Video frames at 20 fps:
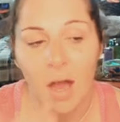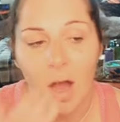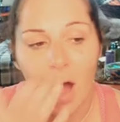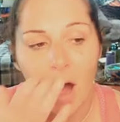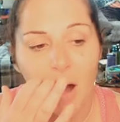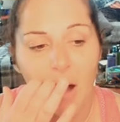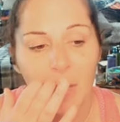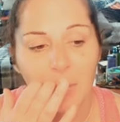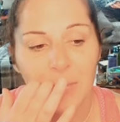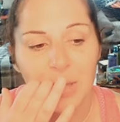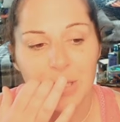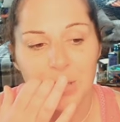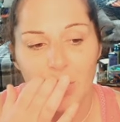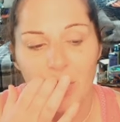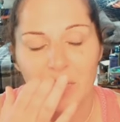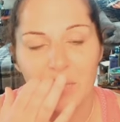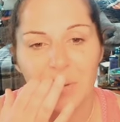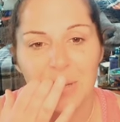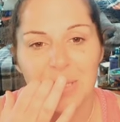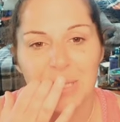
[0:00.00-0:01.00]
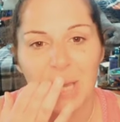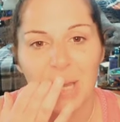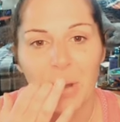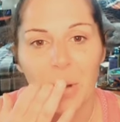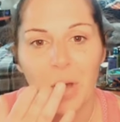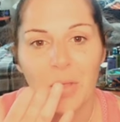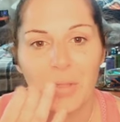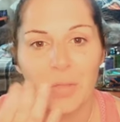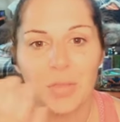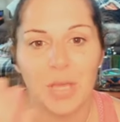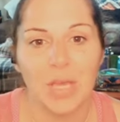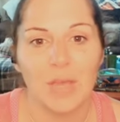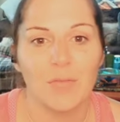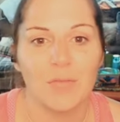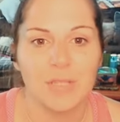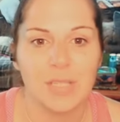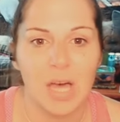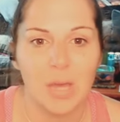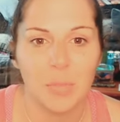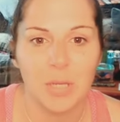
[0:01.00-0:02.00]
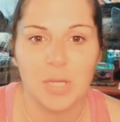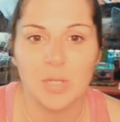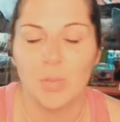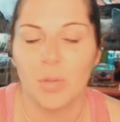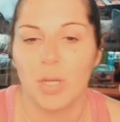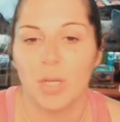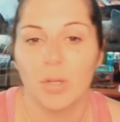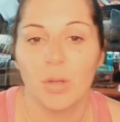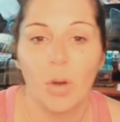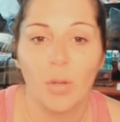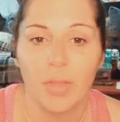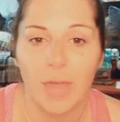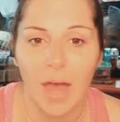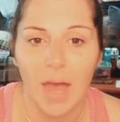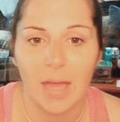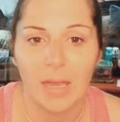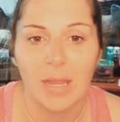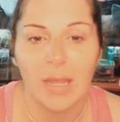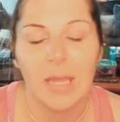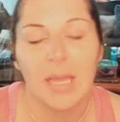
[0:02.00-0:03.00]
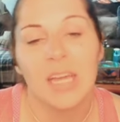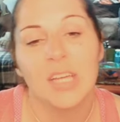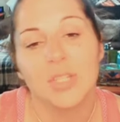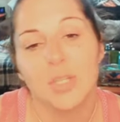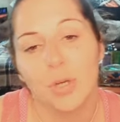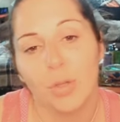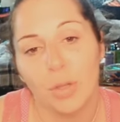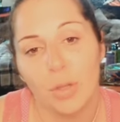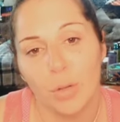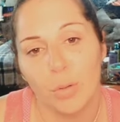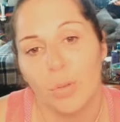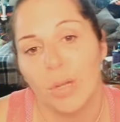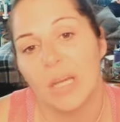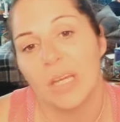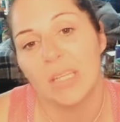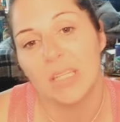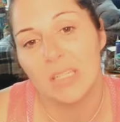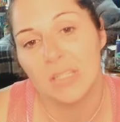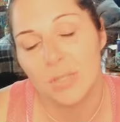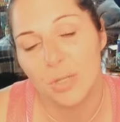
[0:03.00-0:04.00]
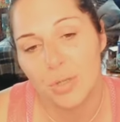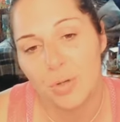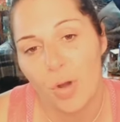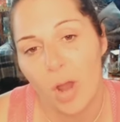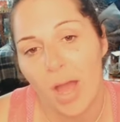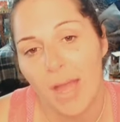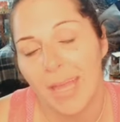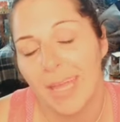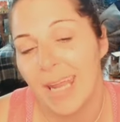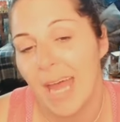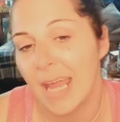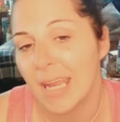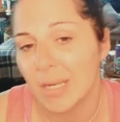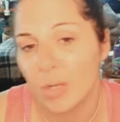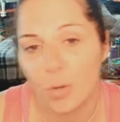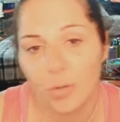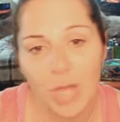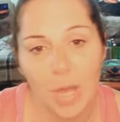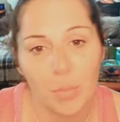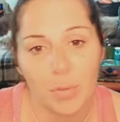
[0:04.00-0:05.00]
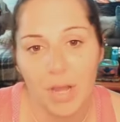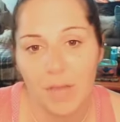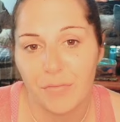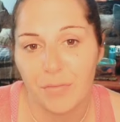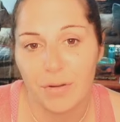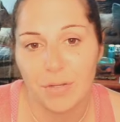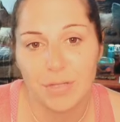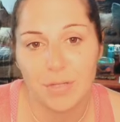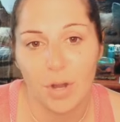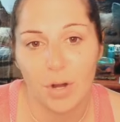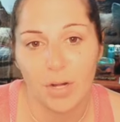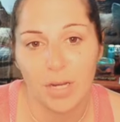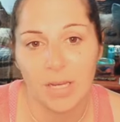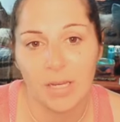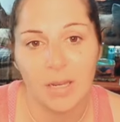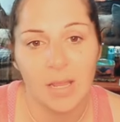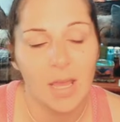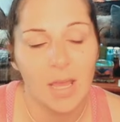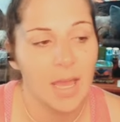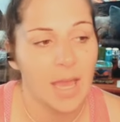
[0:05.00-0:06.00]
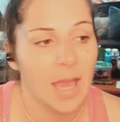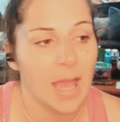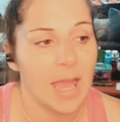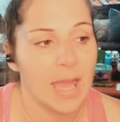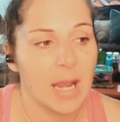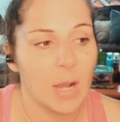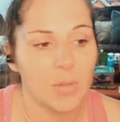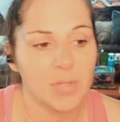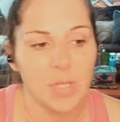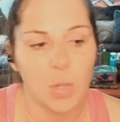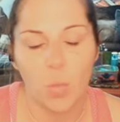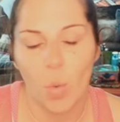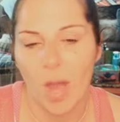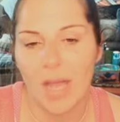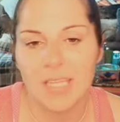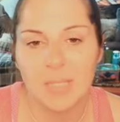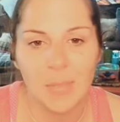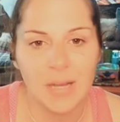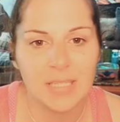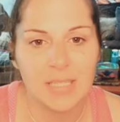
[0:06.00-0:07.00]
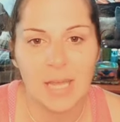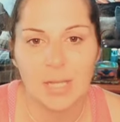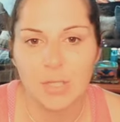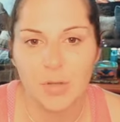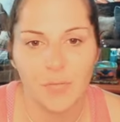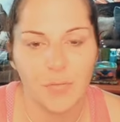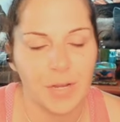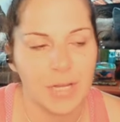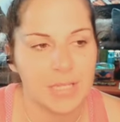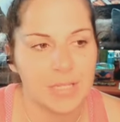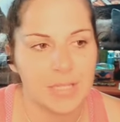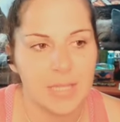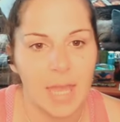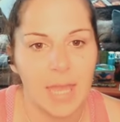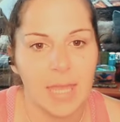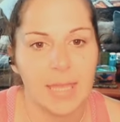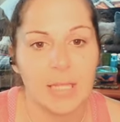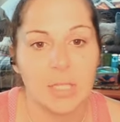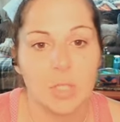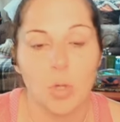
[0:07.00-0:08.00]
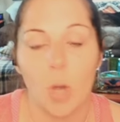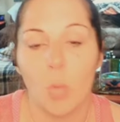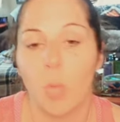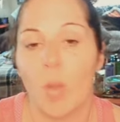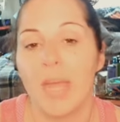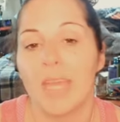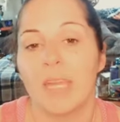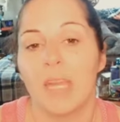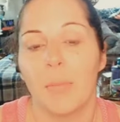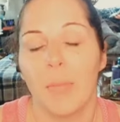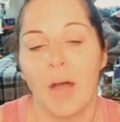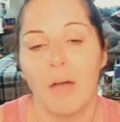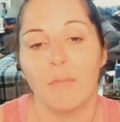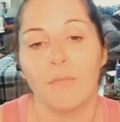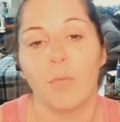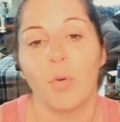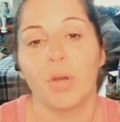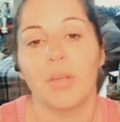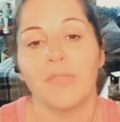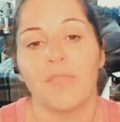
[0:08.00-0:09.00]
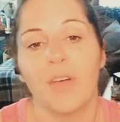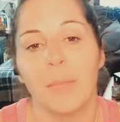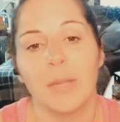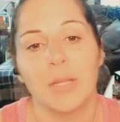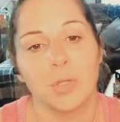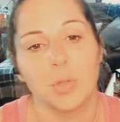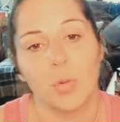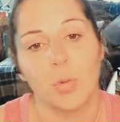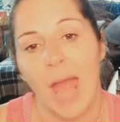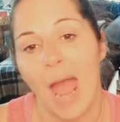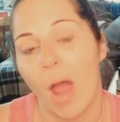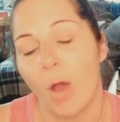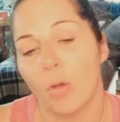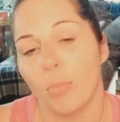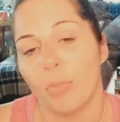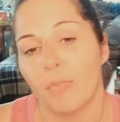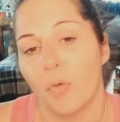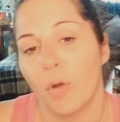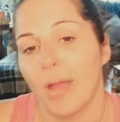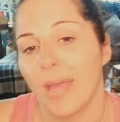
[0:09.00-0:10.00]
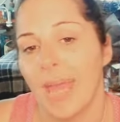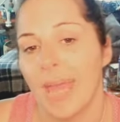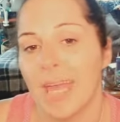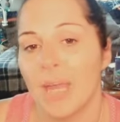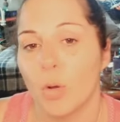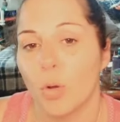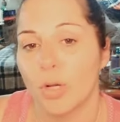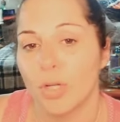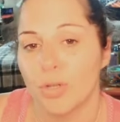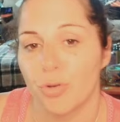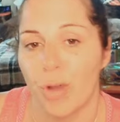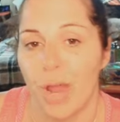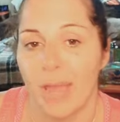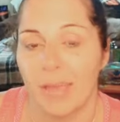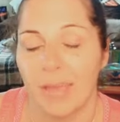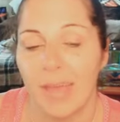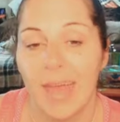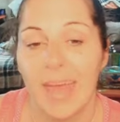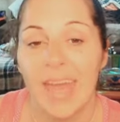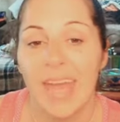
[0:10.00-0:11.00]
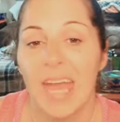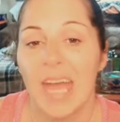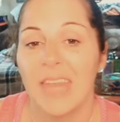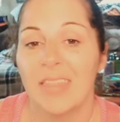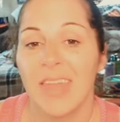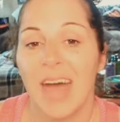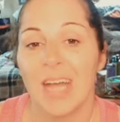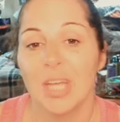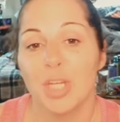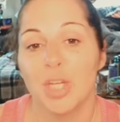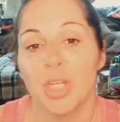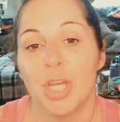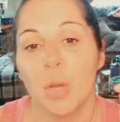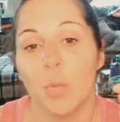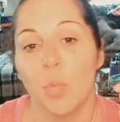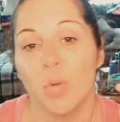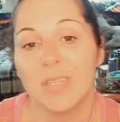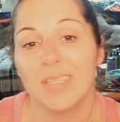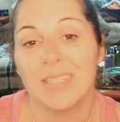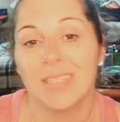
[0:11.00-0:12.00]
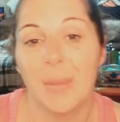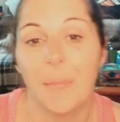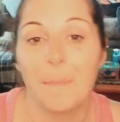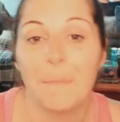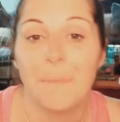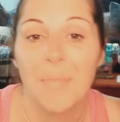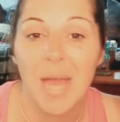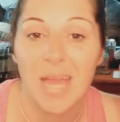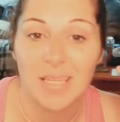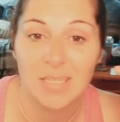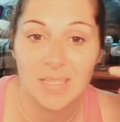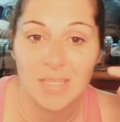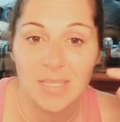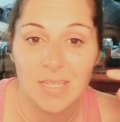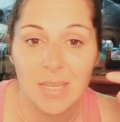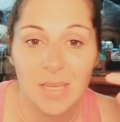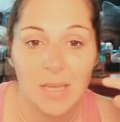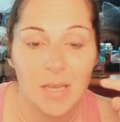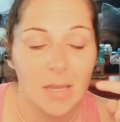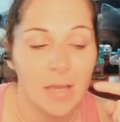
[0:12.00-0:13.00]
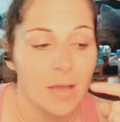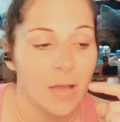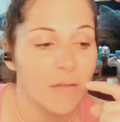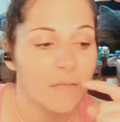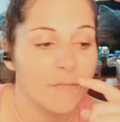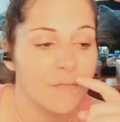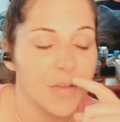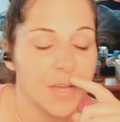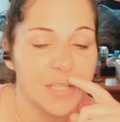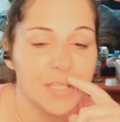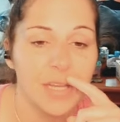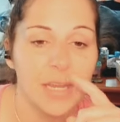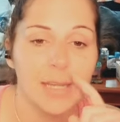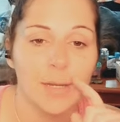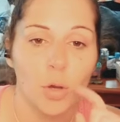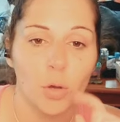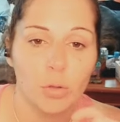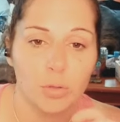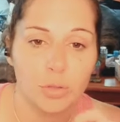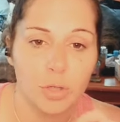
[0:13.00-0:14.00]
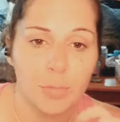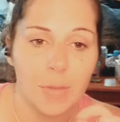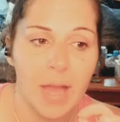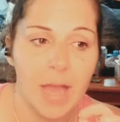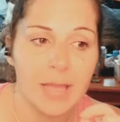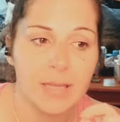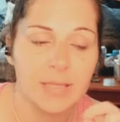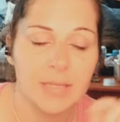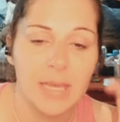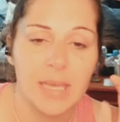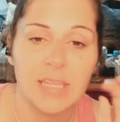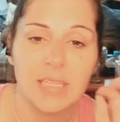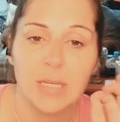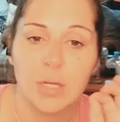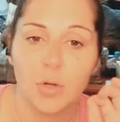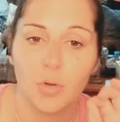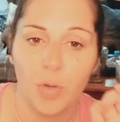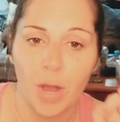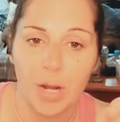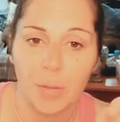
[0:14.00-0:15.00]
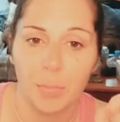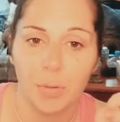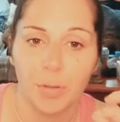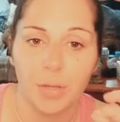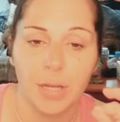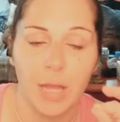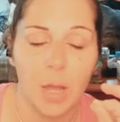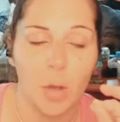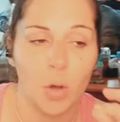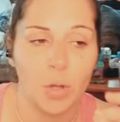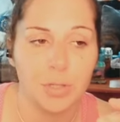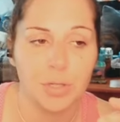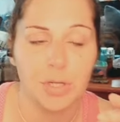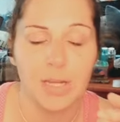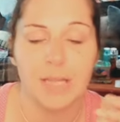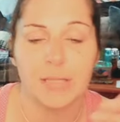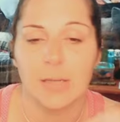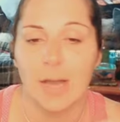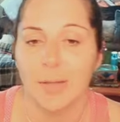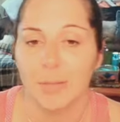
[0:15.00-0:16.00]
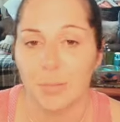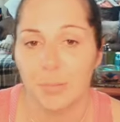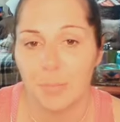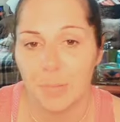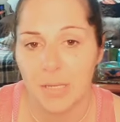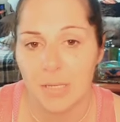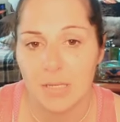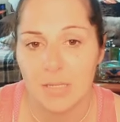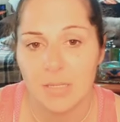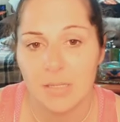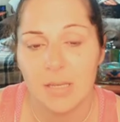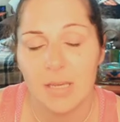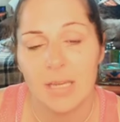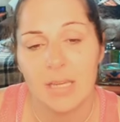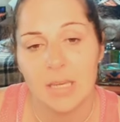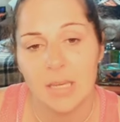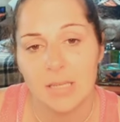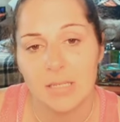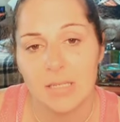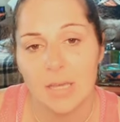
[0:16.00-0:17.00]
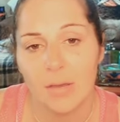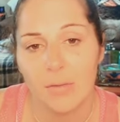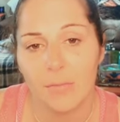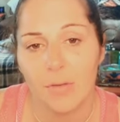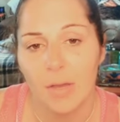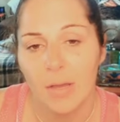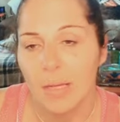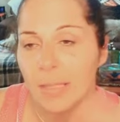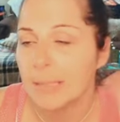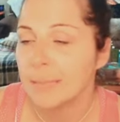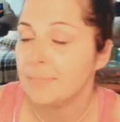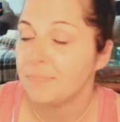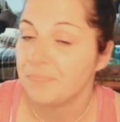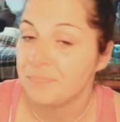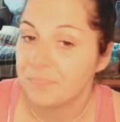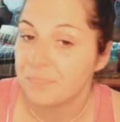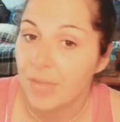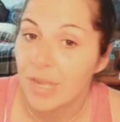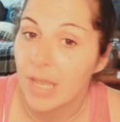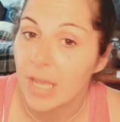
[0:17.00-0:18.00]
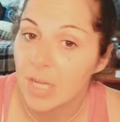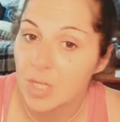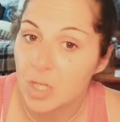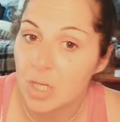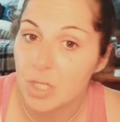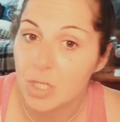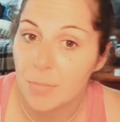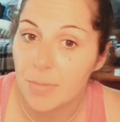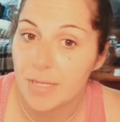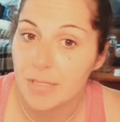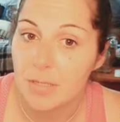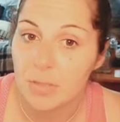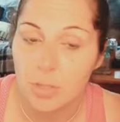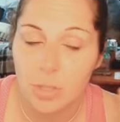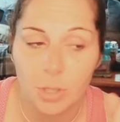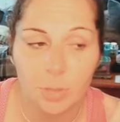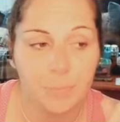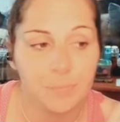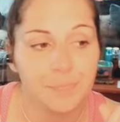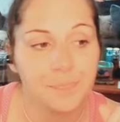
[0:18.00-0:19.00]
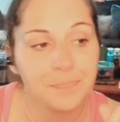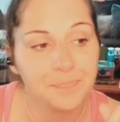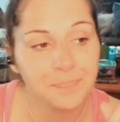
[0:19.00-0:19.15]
Um, that's why everybody's like, oh, Heather, thank you for telling me because we didn't know that. It's a glue. It needs to dry. And I didn't know that when I first started. And I was like, why isn't my denture freaking staying in? So I waited about 45 minutes to an hour before I ate or drank. And that shit was cement. Fixodent Ultramax is incredible. And I alternate Dr. B's adhesive his shit's amazing too.